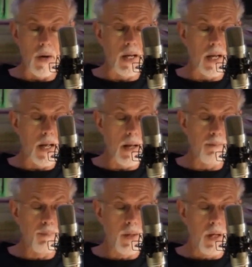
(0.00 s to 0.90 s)
rat, I
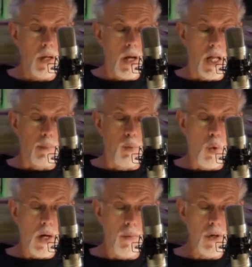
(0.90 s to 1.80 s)
am, and the
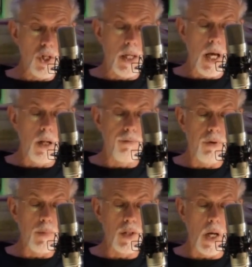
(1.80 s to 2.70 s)
port I originally hailed
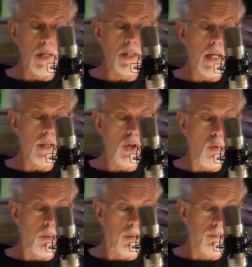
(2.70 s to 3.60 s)
from is
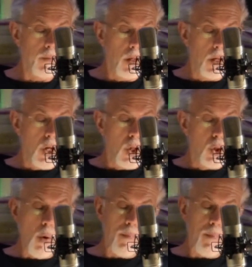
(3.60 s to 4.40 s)
Constantinople. though